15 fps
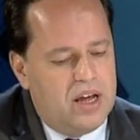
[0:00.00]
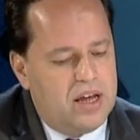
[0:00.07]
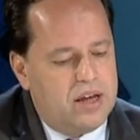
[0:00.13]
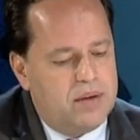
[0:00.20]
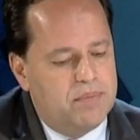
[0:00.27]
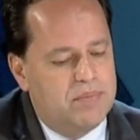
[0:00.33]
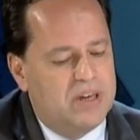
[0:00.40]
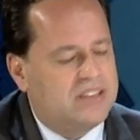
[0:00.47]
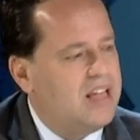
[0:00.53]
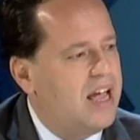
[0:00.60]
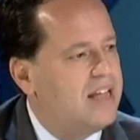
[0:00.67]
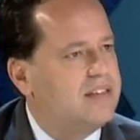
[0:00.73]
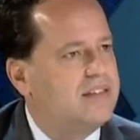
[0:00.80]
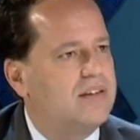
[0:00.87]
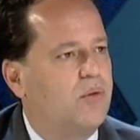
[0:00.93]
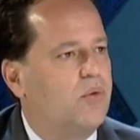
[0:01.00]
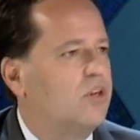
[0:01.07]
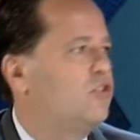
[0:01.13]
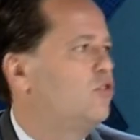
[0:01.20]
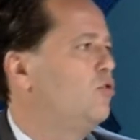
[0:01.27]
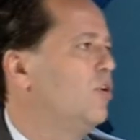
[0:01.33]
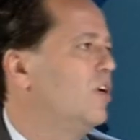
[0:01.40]
but that
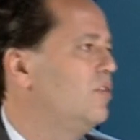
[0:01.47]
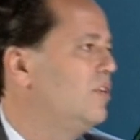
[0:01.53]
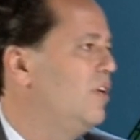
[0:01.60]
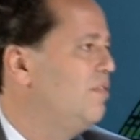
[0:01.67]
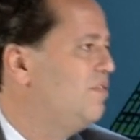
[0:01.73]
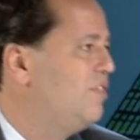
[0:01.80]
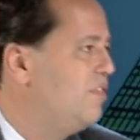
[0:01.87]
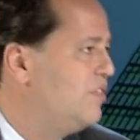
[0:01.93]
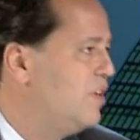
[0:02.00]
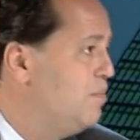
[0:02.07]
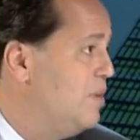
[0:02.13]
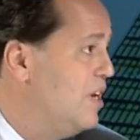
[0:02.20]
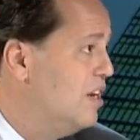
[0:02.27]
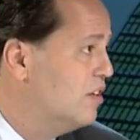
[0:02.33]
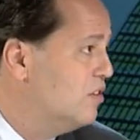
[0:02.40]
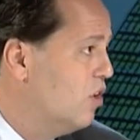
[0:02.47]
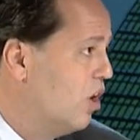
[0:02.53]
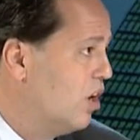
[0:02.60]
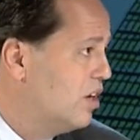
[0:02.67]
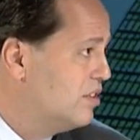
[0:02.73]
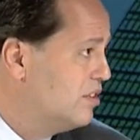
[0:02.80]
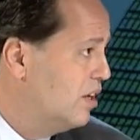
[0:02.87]
was $250 billion
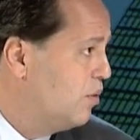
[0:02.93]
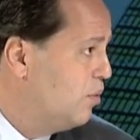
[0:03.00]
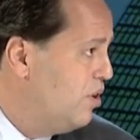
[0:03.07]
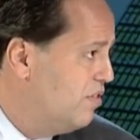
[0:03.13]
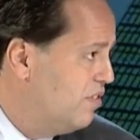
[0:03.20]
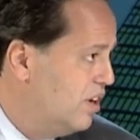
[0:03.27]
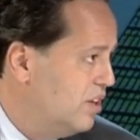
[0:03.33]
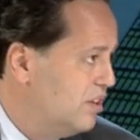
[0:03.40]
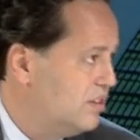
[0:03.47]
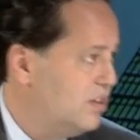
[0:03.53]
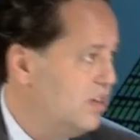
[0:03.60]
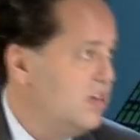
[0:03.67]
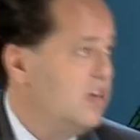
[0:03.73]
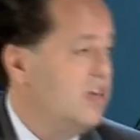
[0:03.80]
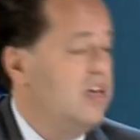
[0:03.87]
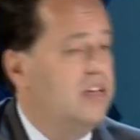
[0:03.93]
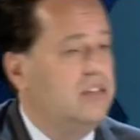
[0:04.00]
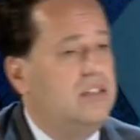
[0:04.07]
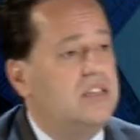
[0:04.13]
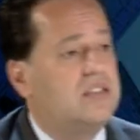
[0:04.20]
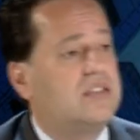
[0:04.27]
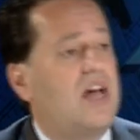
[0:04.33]
equivalent.
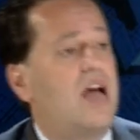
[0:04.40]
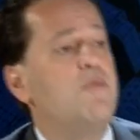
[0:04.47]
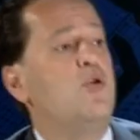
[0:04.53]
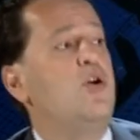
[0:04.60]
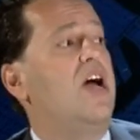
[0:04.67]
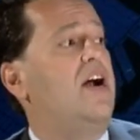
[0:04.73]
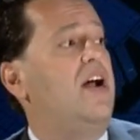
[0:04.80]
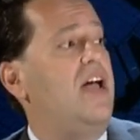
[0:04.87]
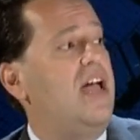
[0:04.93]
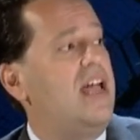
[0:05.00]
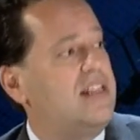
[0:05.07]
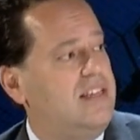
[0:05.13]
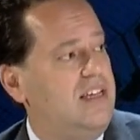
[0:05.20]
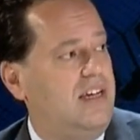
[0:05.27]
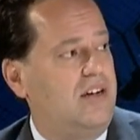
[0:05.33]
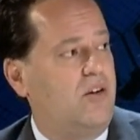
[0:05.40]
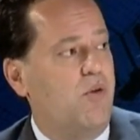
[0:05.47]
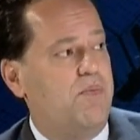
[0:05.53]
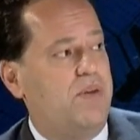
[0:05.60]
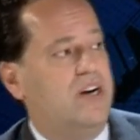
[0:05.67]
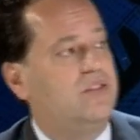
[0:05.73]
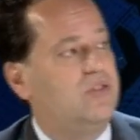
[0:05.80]
This time we are adding,
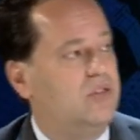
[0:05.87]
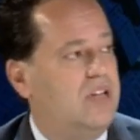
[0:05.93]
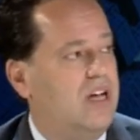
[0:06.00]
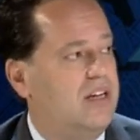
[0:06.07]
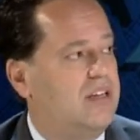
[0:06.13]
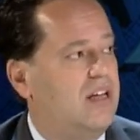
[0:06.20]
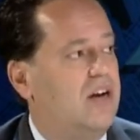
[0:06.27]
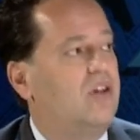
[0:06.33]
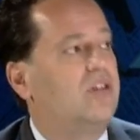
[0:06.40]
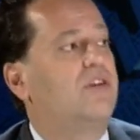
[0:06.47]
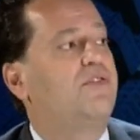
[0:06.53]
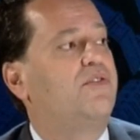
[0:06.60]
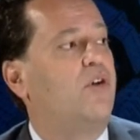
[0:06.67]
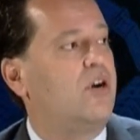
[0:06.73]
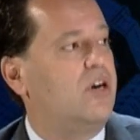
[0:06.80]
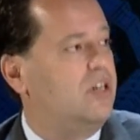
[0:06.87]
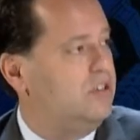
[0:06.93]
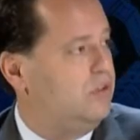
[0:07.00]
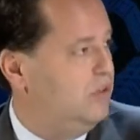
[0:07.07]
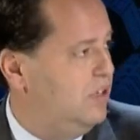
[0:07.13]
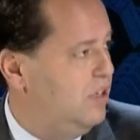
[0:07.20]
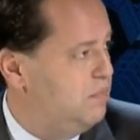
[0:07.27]
compared to that, another
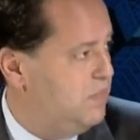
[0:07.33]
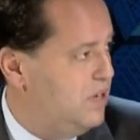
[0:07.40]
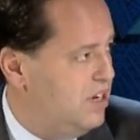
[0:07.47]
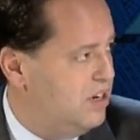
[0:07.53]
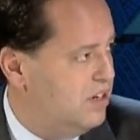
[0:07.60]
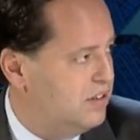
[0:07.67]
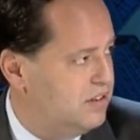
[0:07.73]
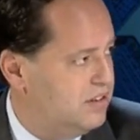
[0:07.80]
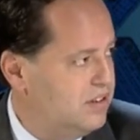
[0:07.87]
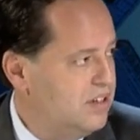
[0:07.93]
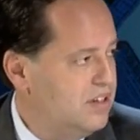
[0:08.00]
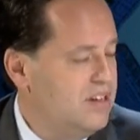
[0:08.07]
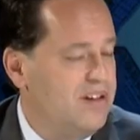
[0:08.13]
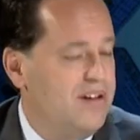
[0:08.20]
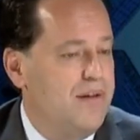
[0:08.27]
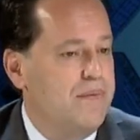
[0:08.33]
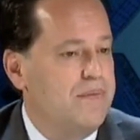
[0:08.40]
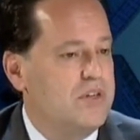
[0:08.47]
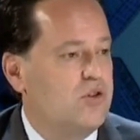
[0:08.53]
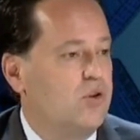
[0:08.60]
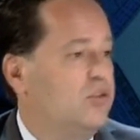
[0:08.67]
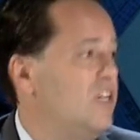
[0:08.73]
400 billion.
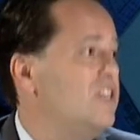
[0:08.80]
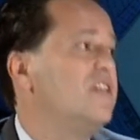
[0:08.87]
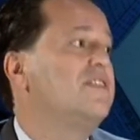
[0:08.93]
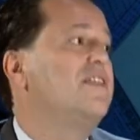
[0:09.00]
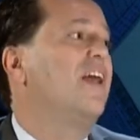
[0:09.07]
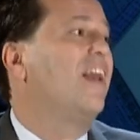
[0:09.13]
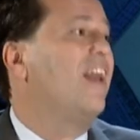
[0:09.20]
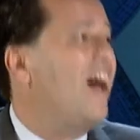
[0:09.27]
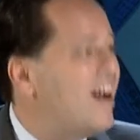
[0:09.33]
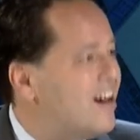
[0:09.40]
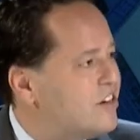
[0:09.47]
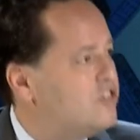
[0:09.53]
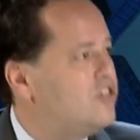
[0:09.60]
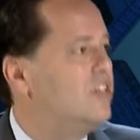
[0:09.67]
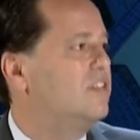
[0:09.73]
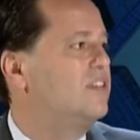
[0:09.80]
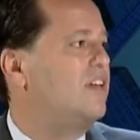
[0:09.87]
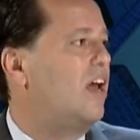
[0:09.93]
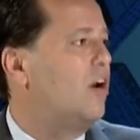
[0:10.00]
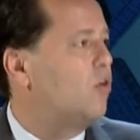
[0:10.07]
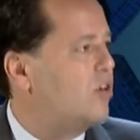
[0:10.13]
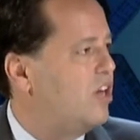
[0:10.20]
So this is the largest
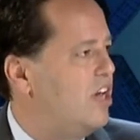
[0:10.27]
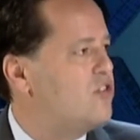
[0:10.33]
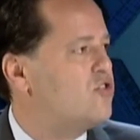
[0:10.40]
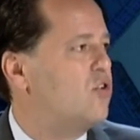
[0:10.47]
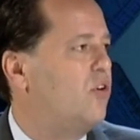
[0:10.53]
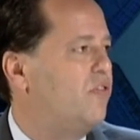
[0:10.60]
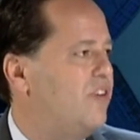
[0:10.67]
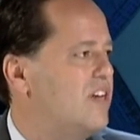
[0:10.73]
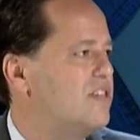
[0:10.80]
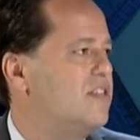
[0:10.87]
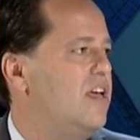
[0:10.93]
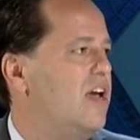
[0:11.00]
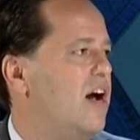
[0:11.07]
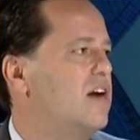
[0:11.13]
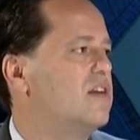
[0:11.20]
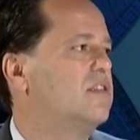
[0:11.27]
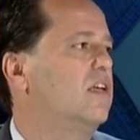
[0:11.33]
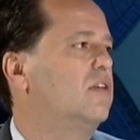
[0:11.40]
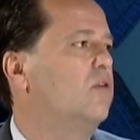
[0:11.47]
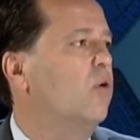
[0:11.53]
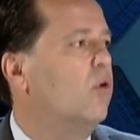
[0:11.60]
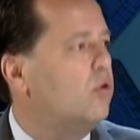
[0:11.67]
allocation of SDRs that
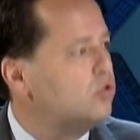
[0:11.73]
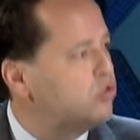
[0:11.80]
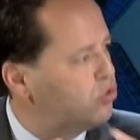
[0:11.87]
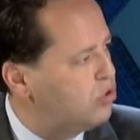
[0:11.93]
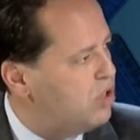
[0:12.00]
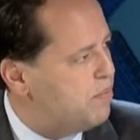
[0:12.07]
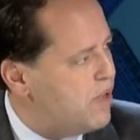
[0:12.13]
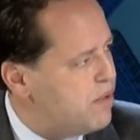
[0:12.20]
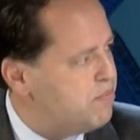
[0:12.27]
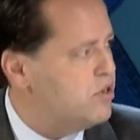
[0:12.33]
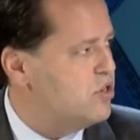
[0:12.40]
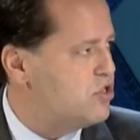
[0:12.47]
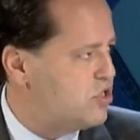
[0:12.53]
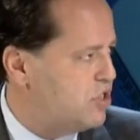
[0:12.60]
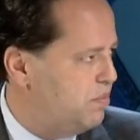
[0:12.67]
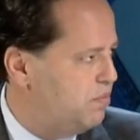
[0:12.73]
goes to the membership